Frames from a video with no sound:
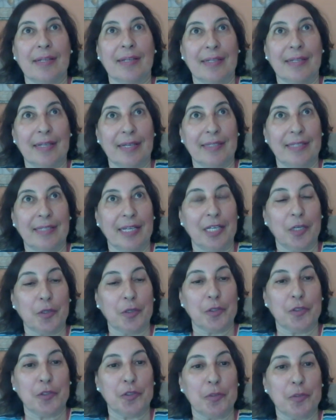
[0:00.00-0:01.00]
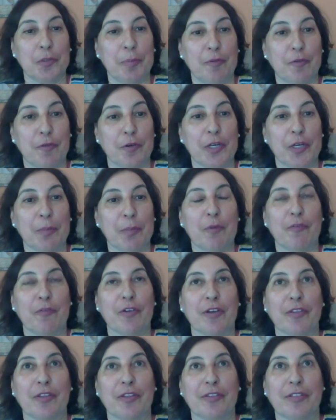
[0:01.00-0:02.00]
a day or two before
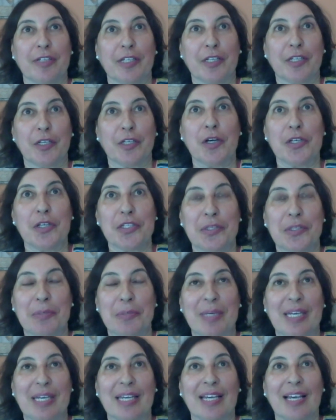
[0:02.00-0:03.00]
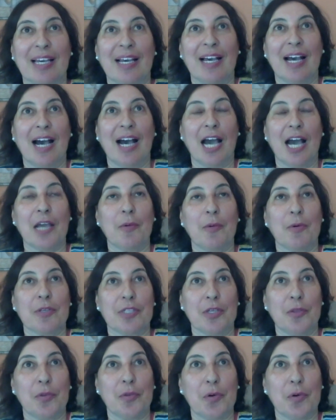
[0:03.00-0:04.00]
removing the tracheostomy, I was
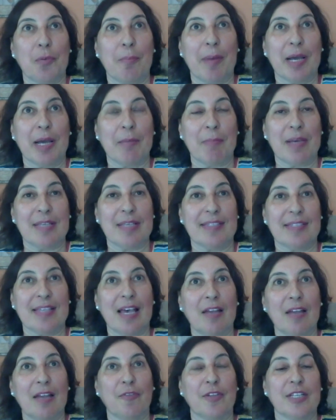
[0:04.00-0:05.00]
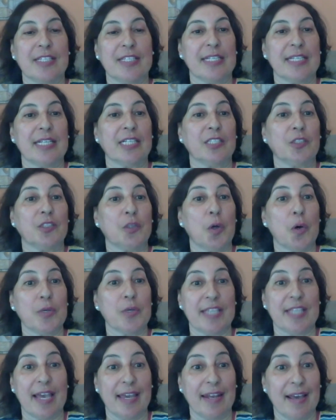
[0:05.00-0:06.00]
in the room by myself listening to
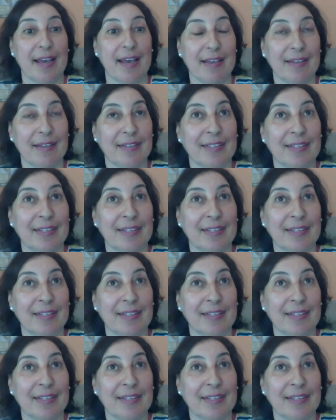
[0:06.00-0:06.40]
Hosanna